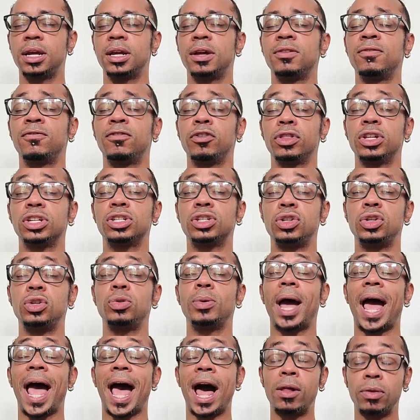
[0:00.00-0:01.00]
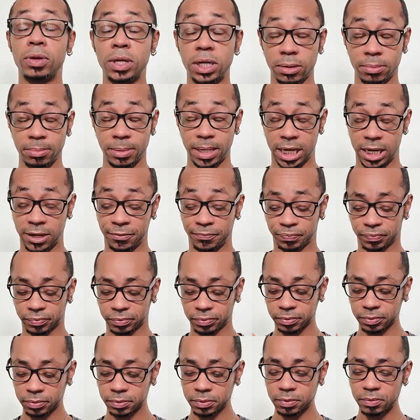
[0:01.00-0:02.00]
for this new alchemy
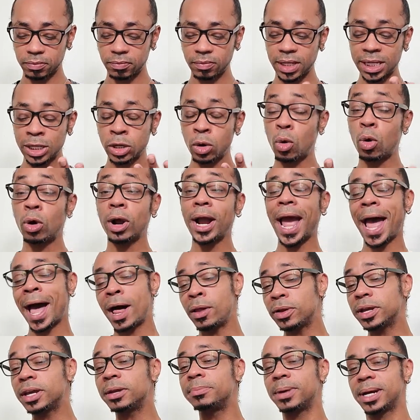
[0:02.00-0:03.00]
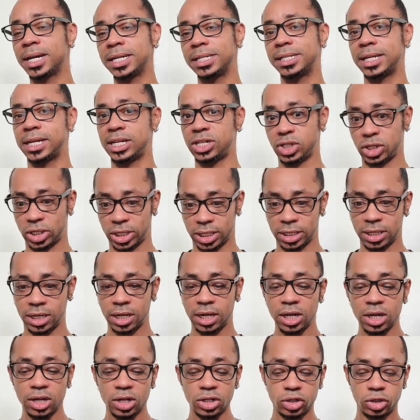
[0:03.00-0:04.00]
or alchemization
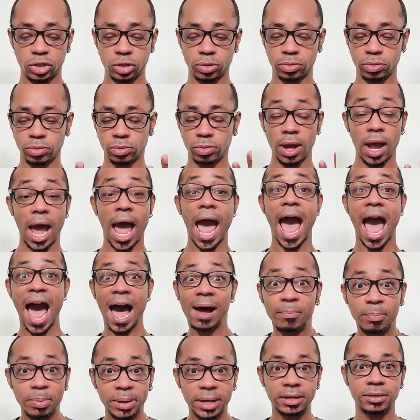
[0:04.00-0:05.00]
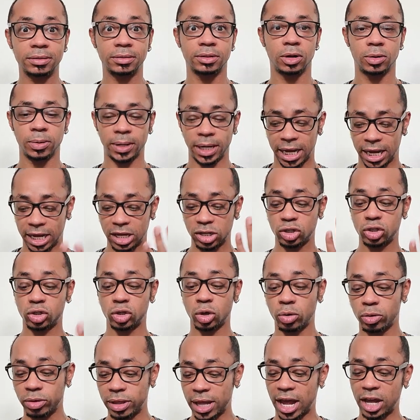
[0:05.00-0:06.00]
to happen, okay?
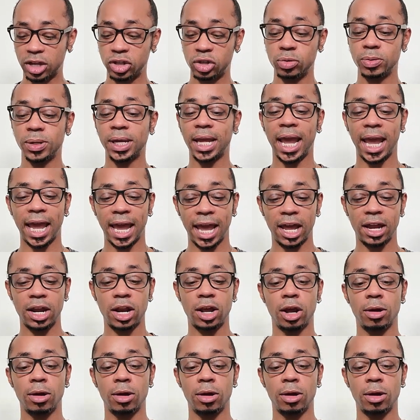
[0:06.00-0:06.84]
So that you can